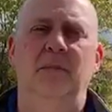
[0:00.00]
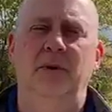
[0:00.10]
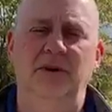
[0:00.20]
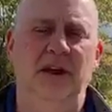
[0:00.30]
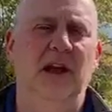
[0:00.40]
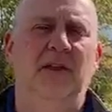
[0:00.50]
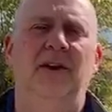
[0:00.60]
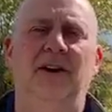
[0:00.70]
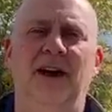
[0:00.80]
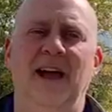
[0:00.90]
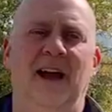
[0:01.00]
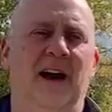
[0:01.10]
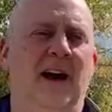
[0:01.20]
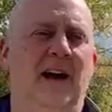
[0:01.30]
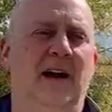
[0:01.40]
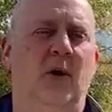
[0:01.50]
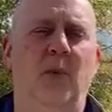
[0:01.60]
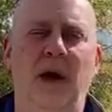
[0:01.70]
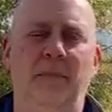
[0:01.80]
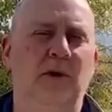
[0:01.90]
put together
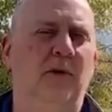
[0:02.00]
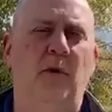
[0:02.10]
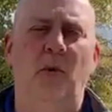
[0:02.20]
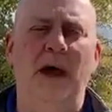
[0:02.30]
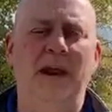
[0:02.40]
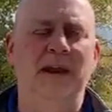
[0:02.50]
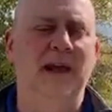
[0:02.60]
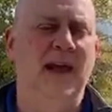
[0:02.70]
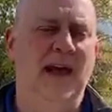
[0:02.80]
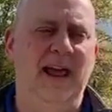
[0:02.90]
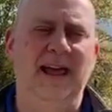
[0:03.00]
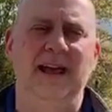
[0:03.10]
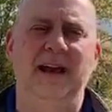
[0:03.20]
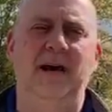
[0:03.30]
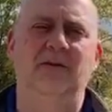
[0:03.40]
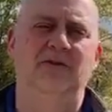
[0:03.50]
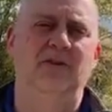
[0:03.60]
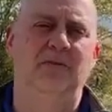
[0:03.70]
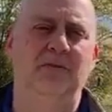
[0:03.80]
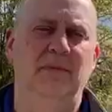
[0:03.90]
a beautiful wedding, and I was
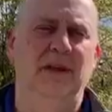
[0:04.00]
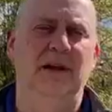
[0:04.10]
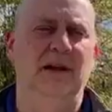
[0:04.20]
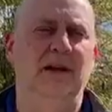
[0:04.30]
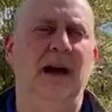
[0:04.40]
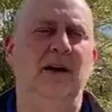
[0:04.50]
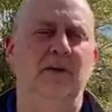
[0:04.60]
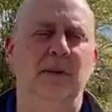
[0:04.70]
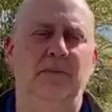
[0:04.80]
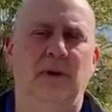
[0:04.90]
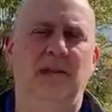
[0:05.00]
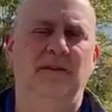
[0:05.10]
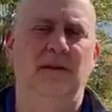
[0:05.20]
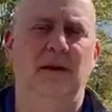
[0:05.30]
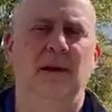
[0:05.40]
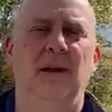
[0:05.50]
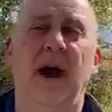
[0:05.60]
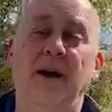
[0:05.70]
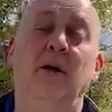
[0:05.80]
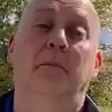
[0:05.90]
just honored
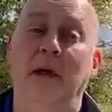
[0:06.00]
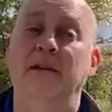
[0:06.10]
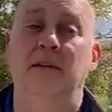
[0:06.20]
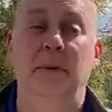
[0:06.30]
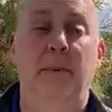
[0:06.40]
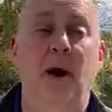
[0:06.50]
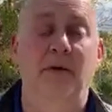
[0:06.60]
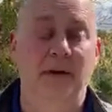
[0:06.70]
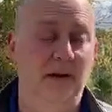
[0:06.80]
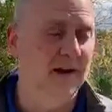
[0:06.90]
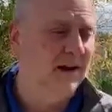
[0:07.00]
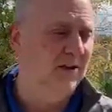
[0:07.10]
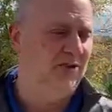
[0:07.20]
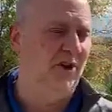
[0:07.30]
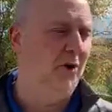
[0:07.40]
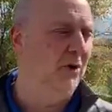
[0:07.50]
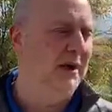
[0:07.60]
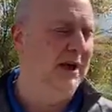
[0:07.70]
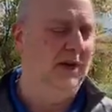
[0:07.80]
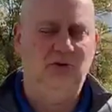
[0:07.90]
and blessed to be part of it. So
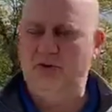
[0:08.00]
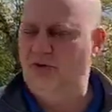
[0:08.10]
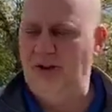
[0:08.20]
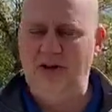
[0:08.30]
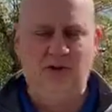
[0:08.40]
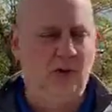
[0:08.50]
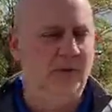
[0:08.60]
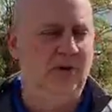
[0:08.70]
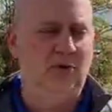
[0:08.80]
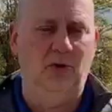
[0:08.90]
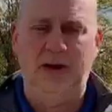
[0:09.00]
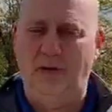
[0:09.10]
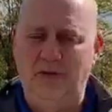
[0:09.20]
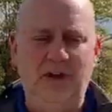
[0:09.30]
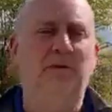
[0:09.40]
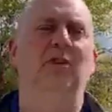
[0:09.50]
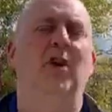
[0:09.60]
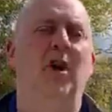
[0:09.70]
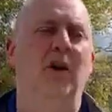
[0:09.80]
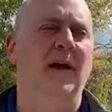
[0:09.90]
it just transformed into like a reception
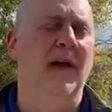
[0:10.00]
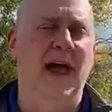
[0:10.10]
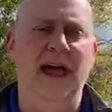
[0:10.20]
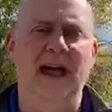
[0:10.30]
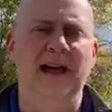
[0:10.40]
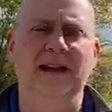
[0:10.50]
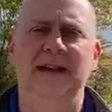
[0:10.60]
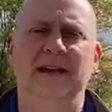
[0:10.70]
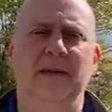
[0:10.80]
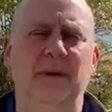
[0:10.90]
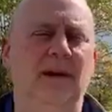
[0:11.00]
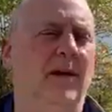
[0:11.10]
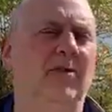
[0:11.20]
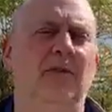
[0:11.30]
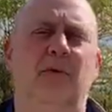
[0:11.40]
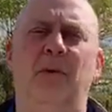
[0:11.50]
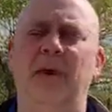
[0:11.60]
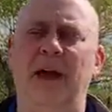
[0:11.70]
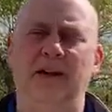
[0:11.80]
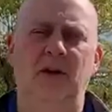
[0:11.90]
hall, and because of what
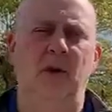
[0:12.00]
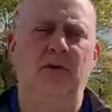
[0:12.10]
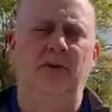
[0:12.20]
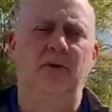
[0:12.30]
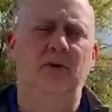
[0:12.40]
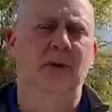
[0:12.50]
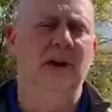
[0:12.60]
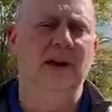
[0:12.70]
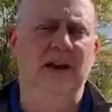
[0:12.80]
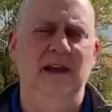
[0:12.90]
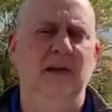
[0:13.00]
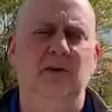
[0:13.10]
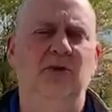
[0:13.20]
we had to go through, it